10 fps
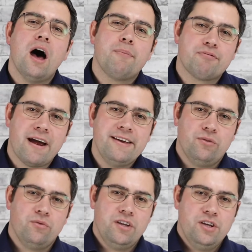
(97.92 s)

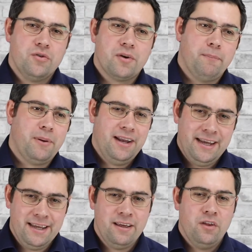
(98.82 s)
appraisals that you
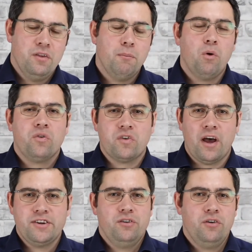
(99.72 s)
complete, the more
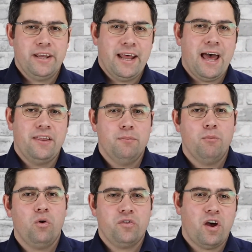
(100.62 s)
sites you're looking at and the
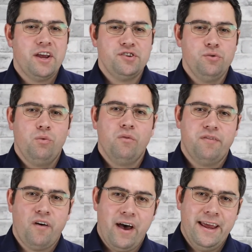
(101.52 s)
more sites you will
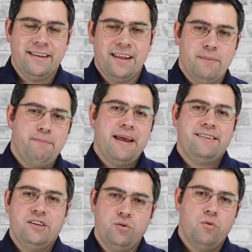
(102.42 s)
find and the
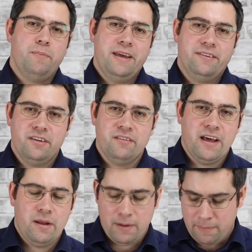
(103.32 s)
better you will be as a
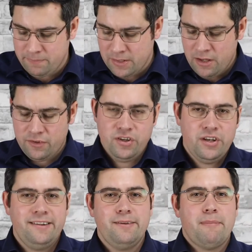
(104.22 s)
developer. So you
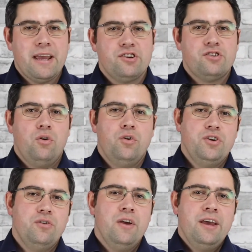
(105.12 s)
need to make sure
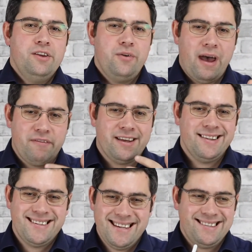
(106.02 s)
you have a
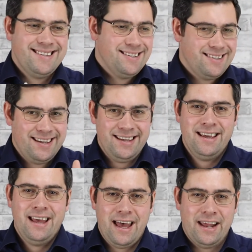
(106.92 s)
consistency
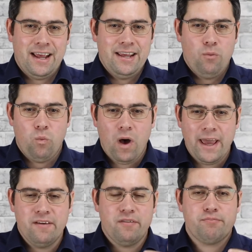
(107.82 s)
and a
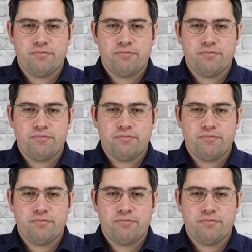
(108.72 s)
way of